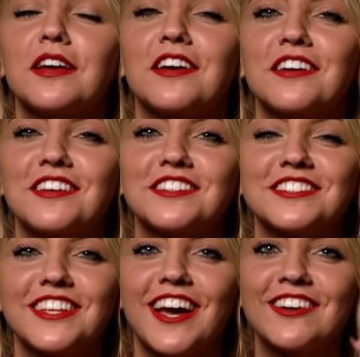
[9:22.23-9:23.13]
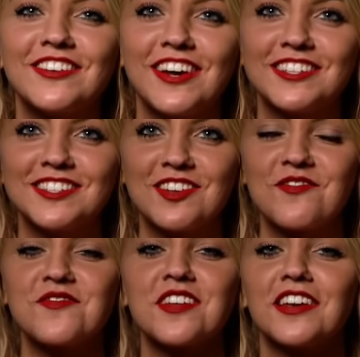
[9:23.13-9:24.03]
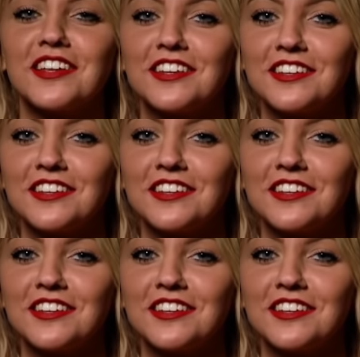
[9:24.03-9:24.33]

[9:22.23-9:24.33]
because I don't know. I just don't feel like it